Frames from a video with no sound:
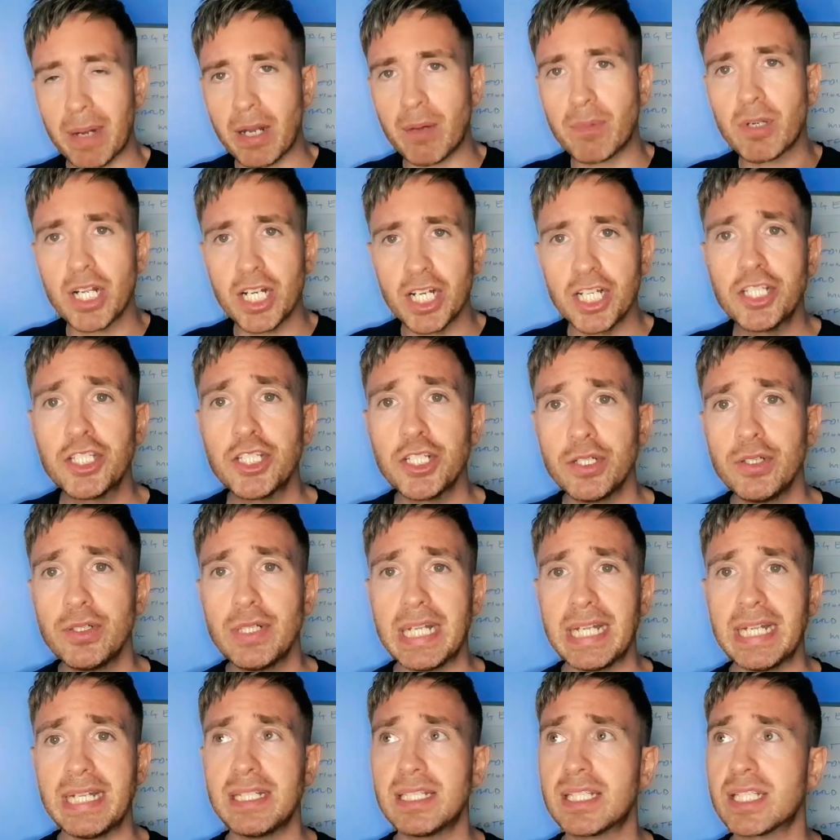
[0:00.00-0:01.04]
I'm going to do
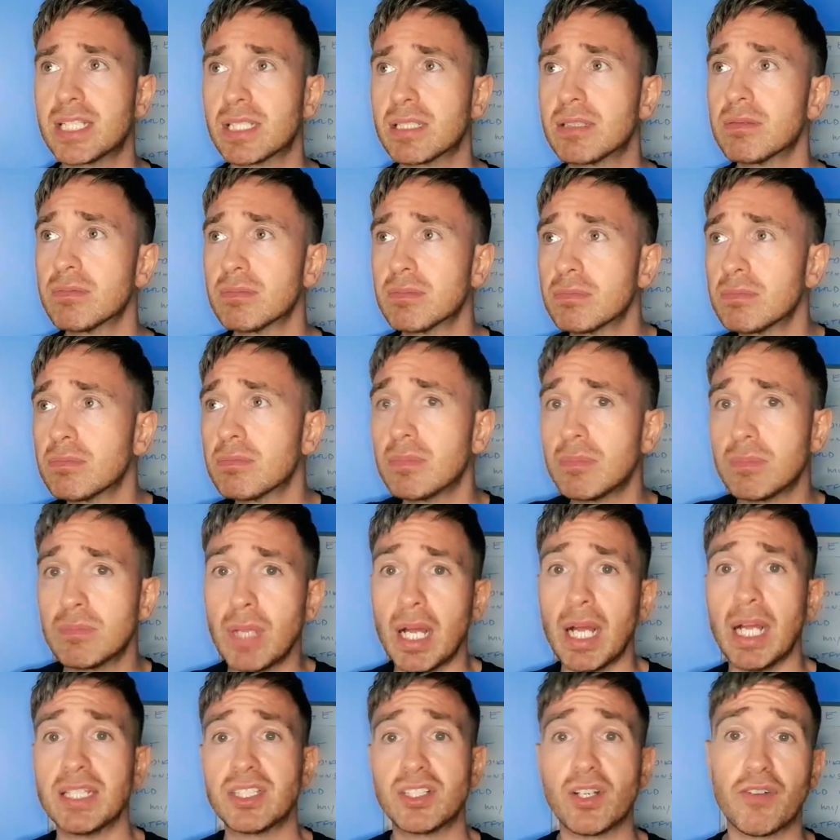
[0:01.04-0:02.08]
these
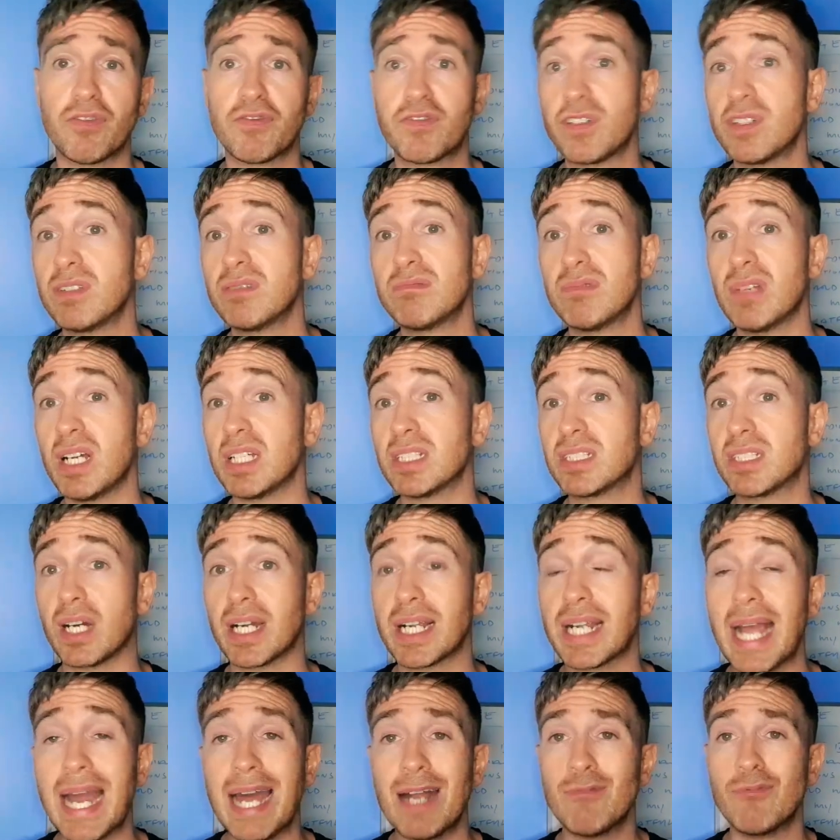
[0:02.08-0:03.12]
as often as I
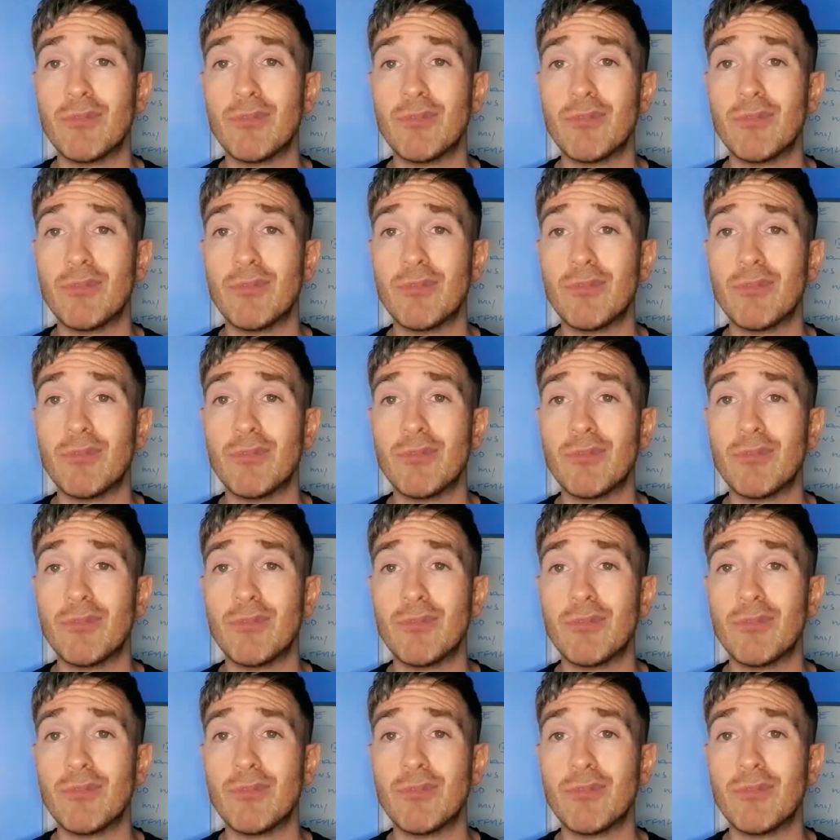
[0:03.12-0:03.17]
can,